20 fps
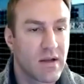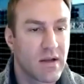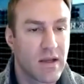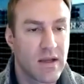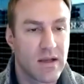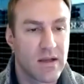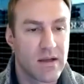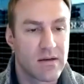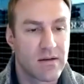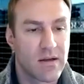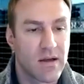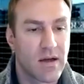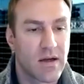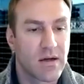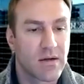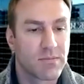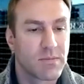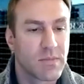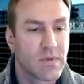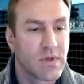and
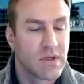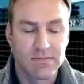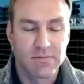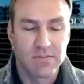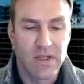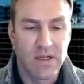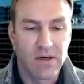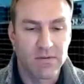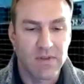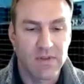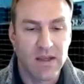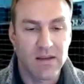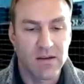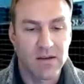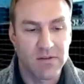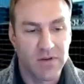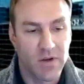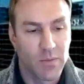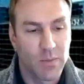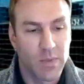thank you
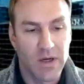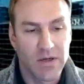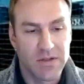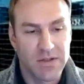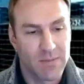so much.